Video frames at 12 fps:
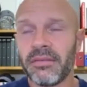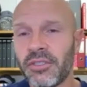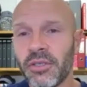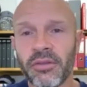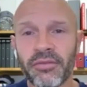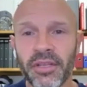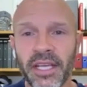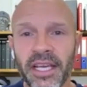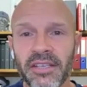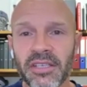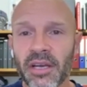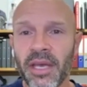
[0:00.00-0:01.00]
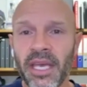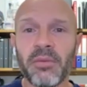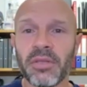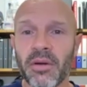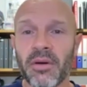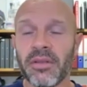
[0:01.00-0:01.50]
2 or 3 years ago he
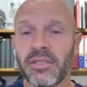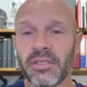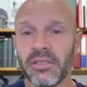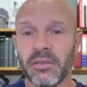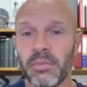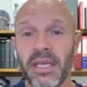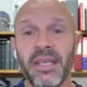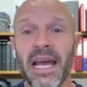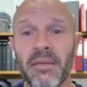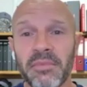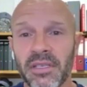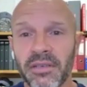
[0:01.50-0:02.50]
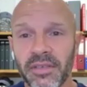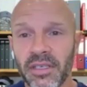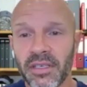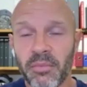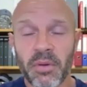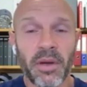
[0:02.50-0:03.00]
would go on to be captain of
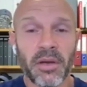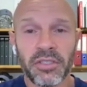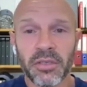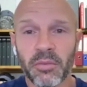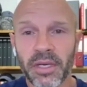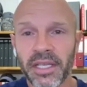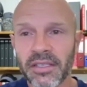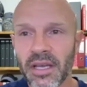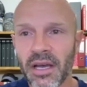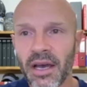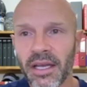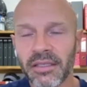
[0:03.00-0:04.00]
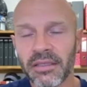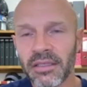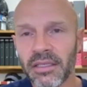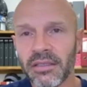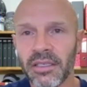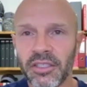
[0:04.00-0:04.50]
a promotion-winning side and
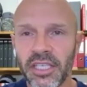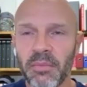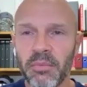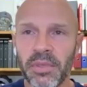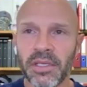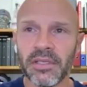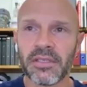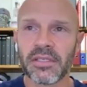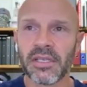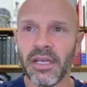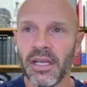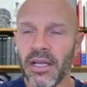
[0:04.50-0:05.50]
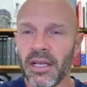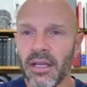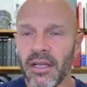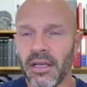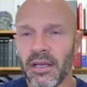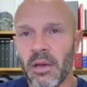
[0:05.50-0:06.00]
champions.
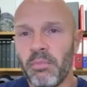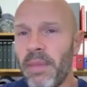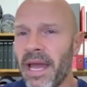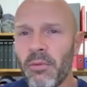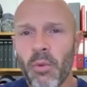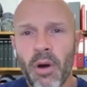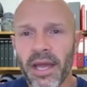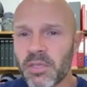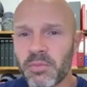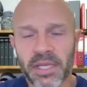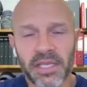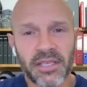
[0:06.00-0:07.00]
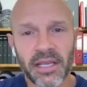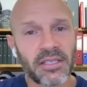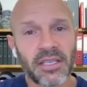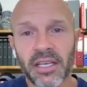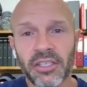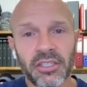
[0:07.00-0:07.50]
Ben White has been
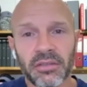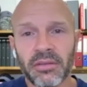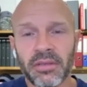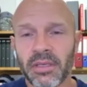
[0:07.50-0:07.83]
sensational.